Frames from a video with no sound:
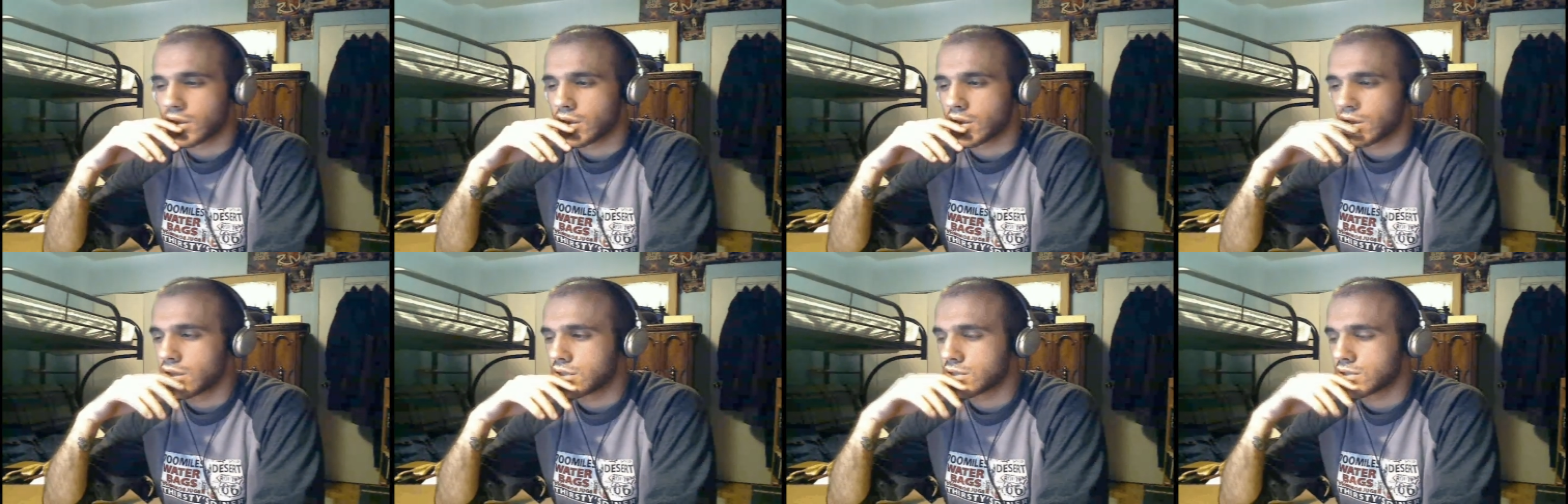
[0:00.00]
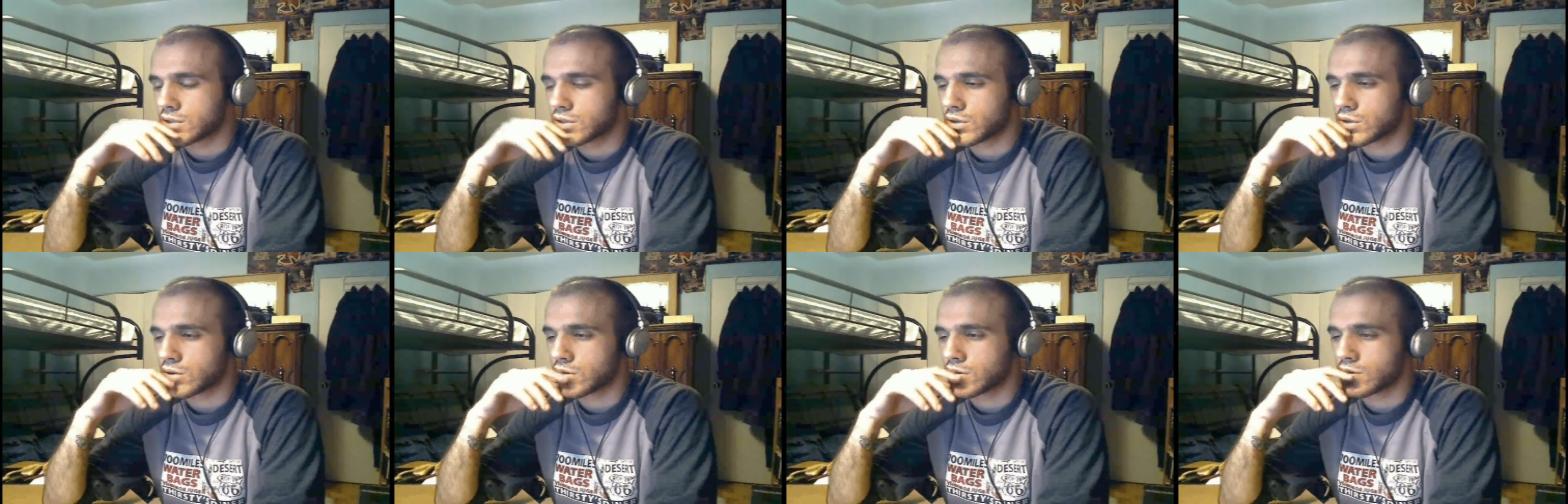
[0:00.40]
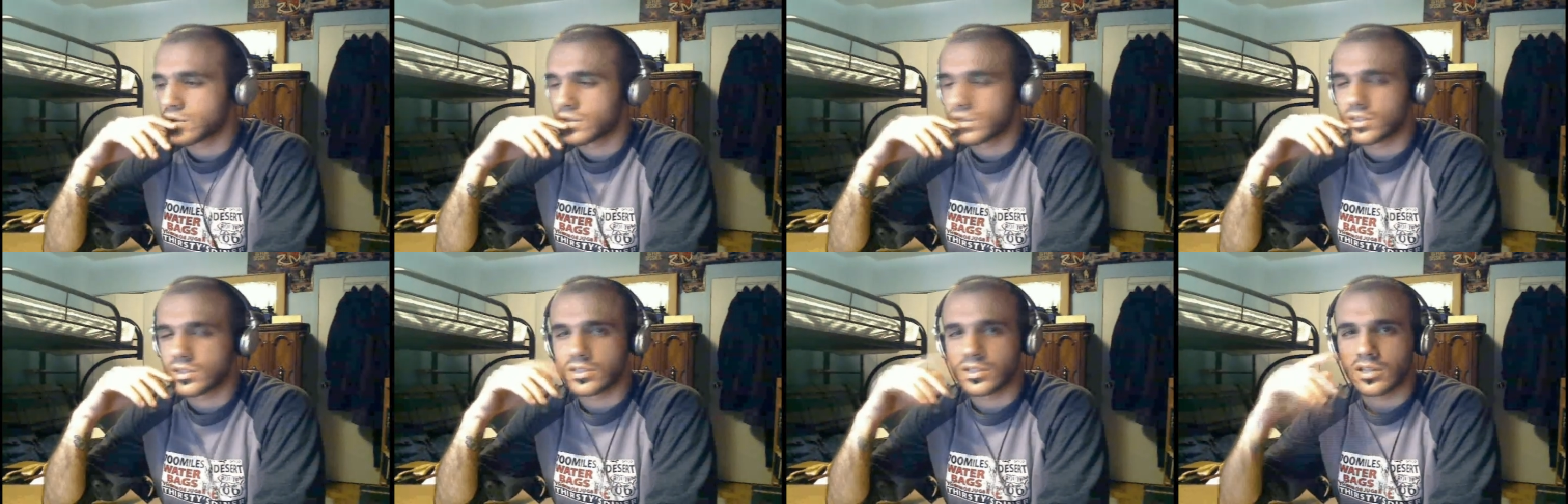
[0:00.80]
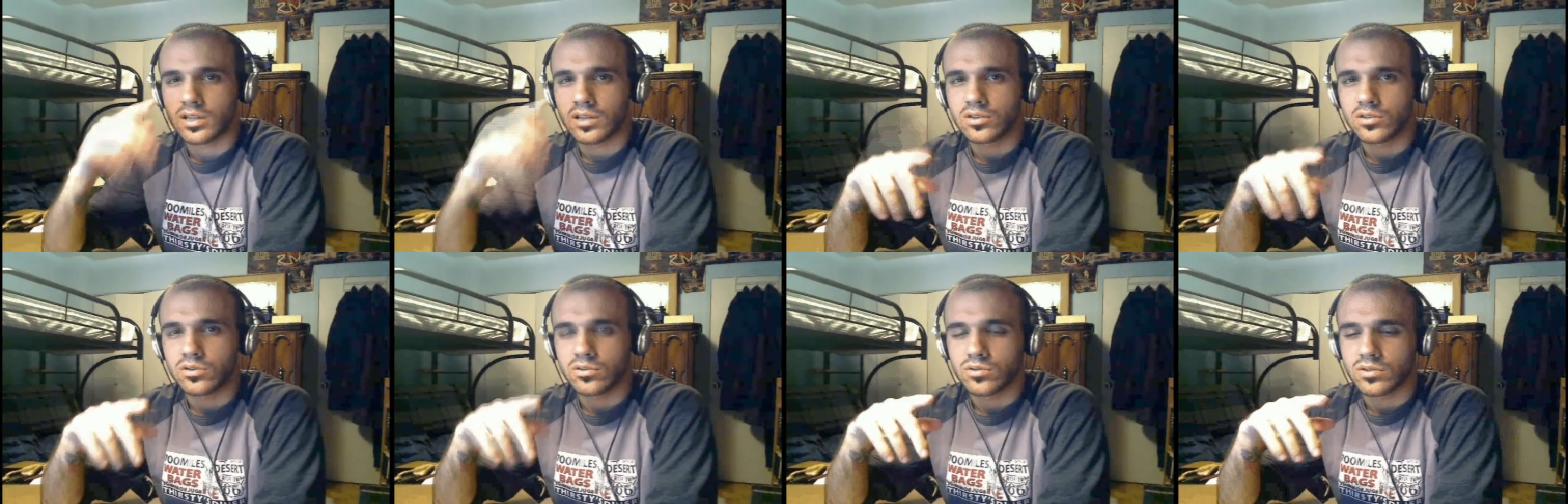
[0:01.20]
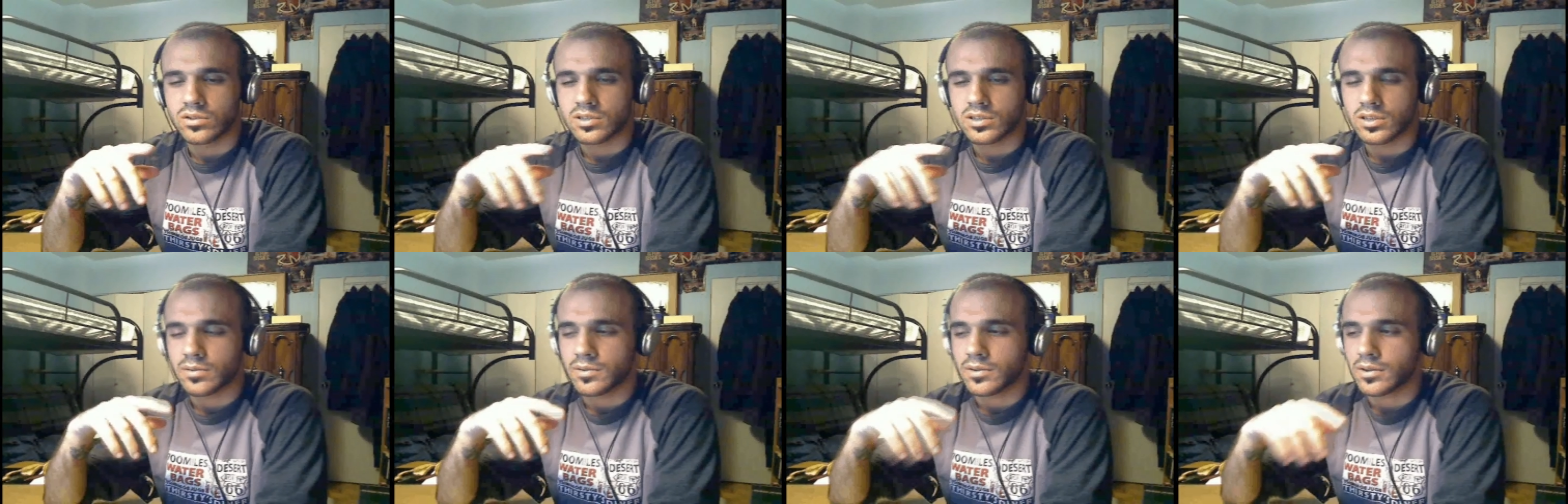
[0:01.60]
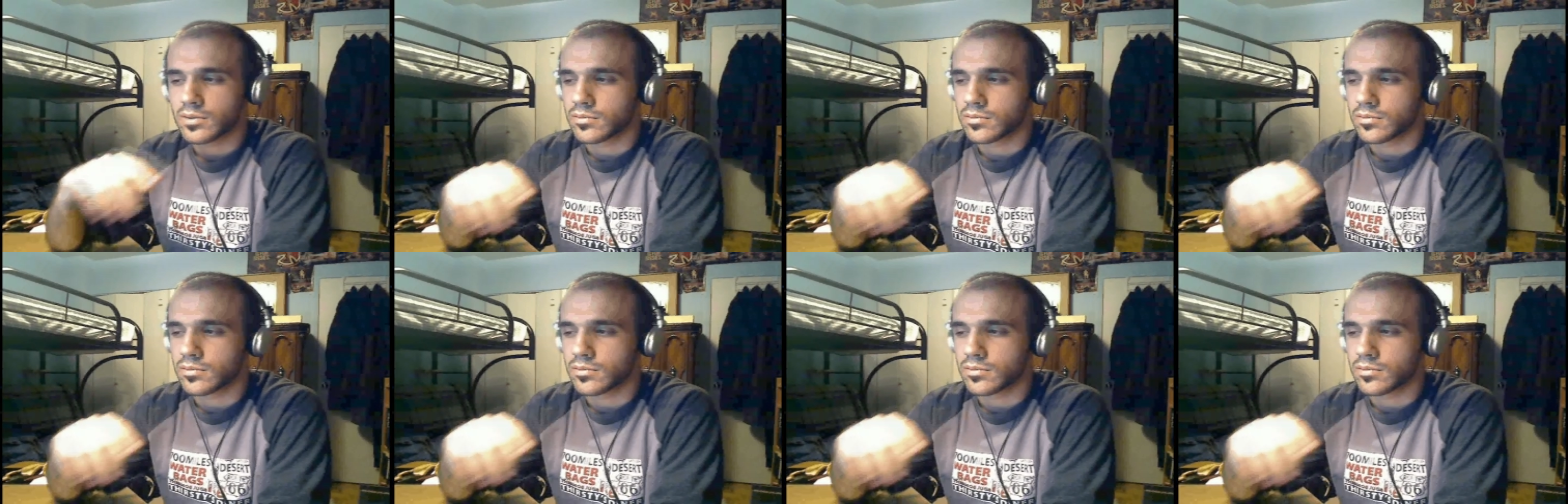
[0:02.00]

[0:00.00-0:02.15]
So stay tuned, it's coming up.